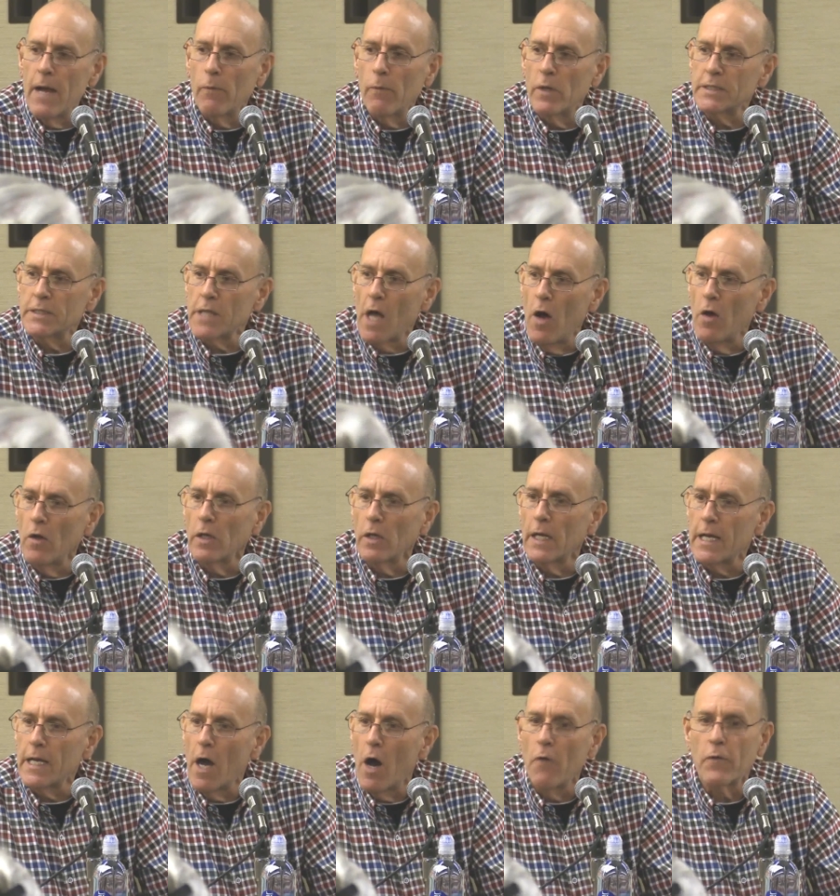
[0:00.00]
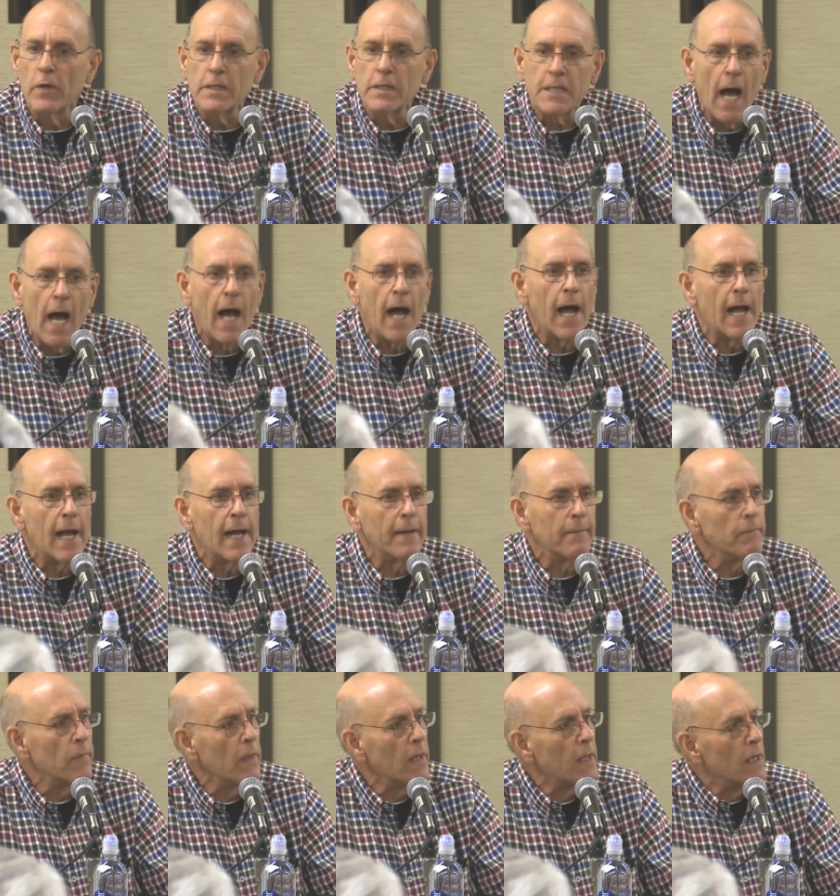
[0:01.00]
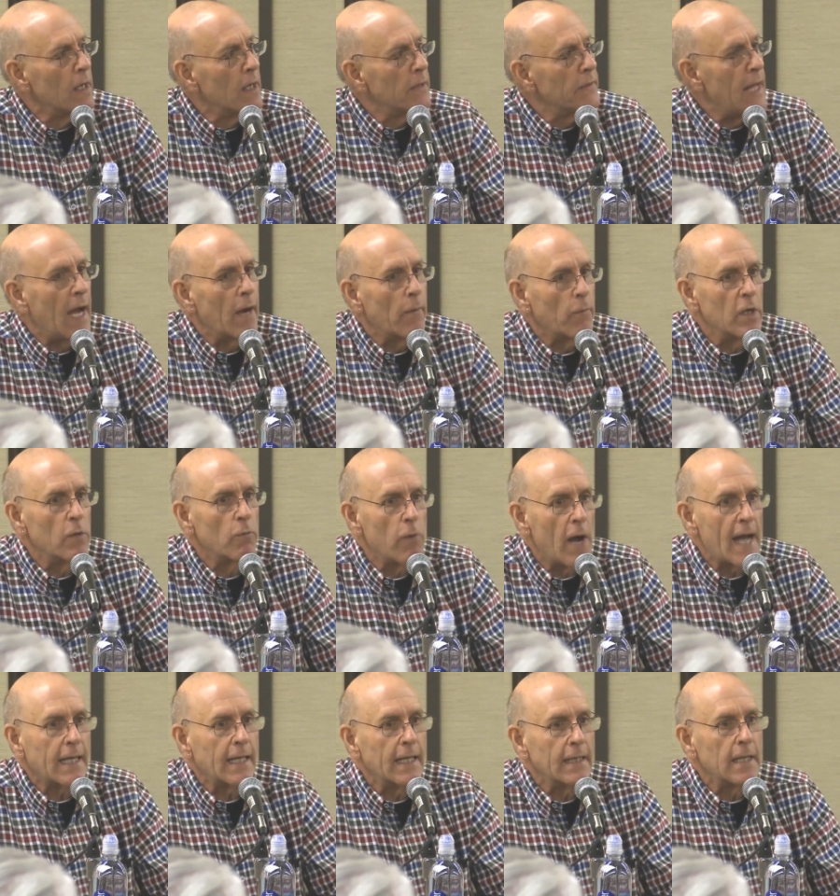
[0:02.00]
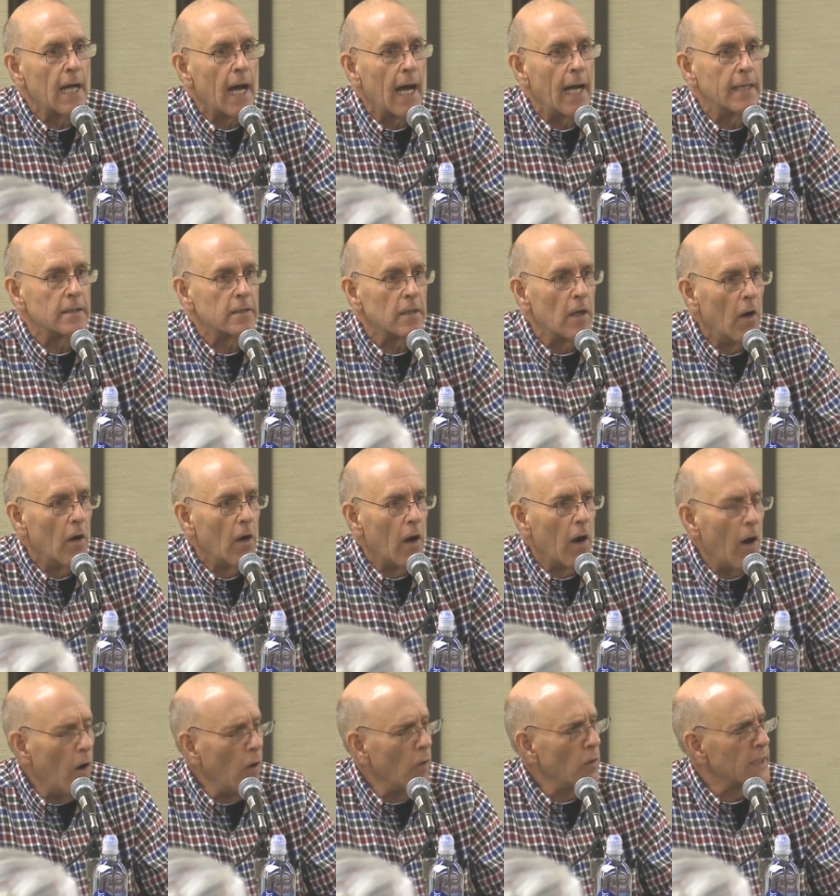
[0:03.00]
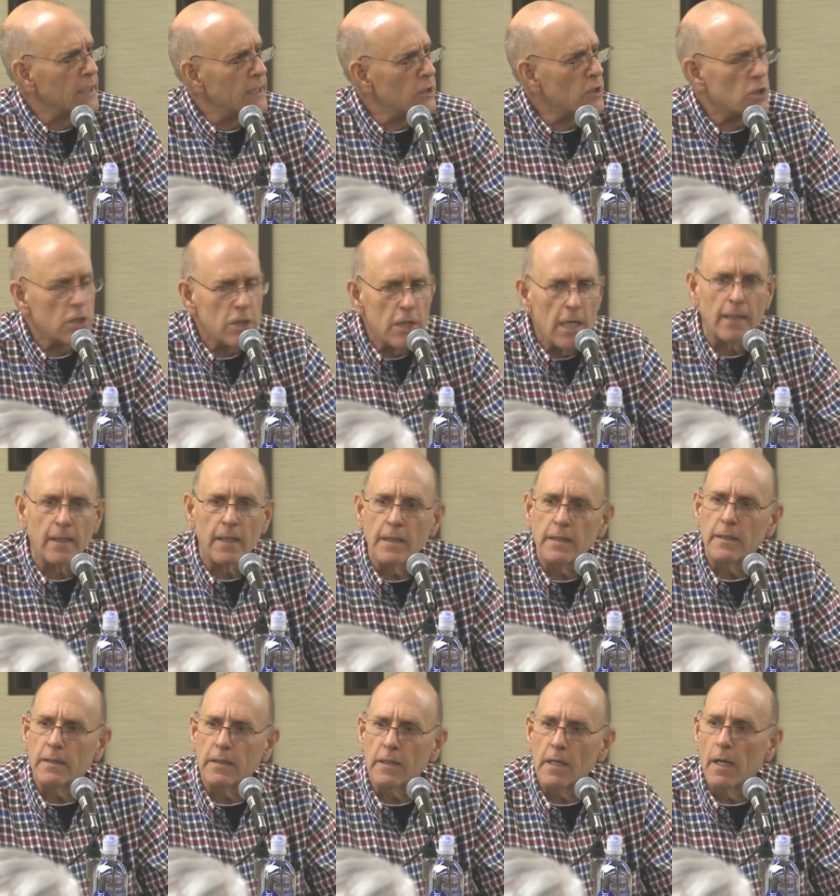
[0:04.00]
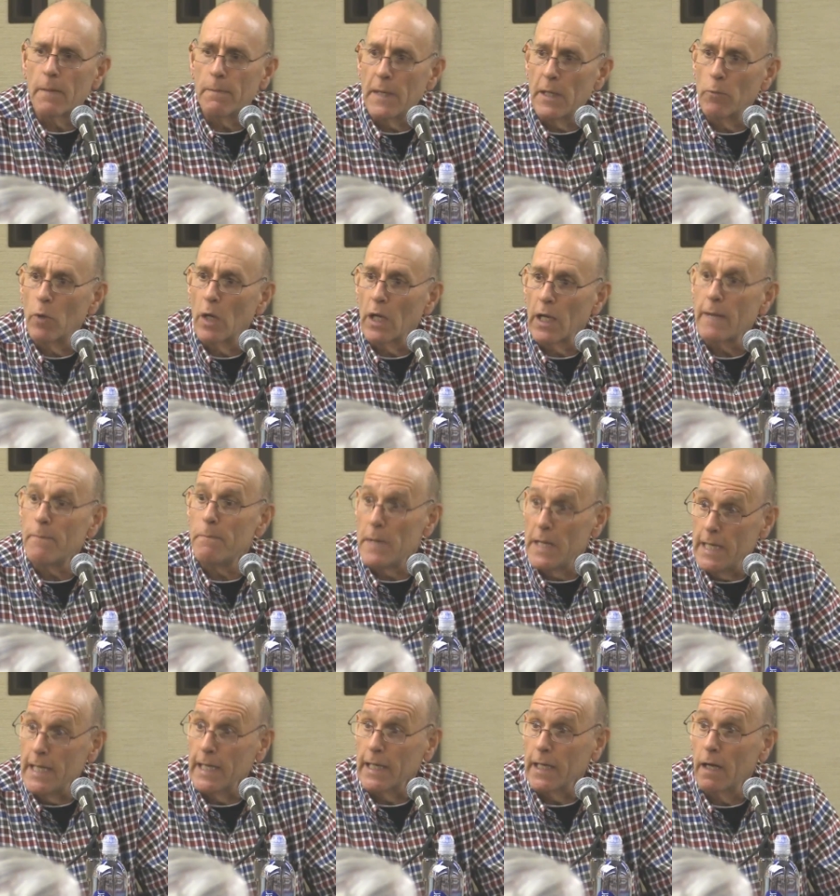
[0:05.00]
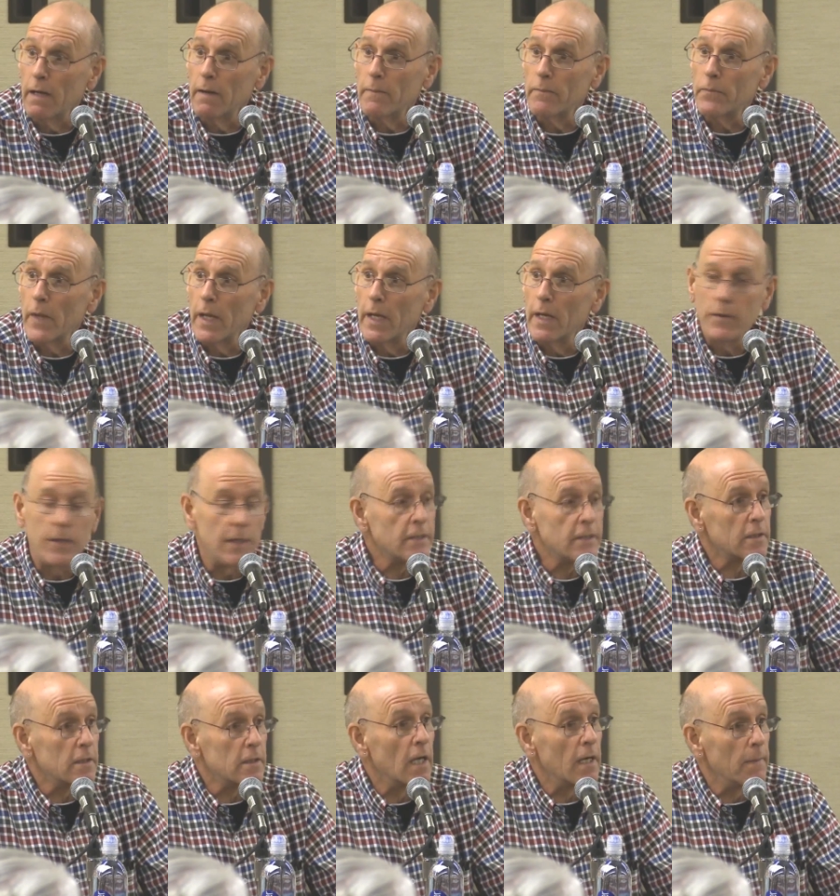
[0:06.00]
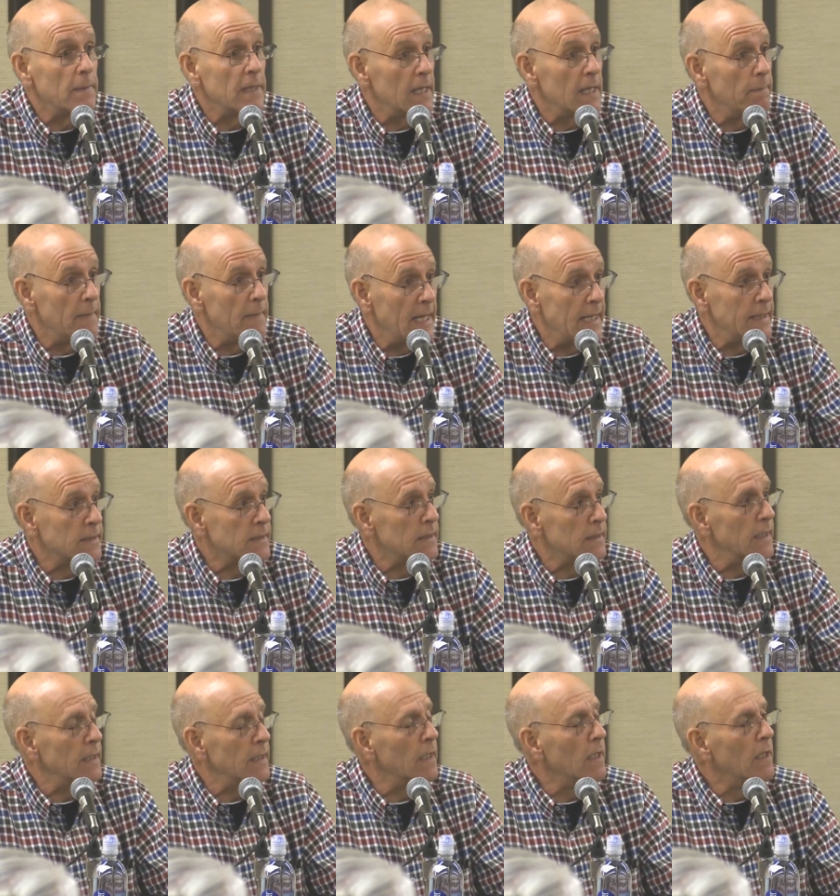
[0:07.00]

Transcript: it was only over time that we recognized, holy shit, this is going to be really big. This is going to be amazing.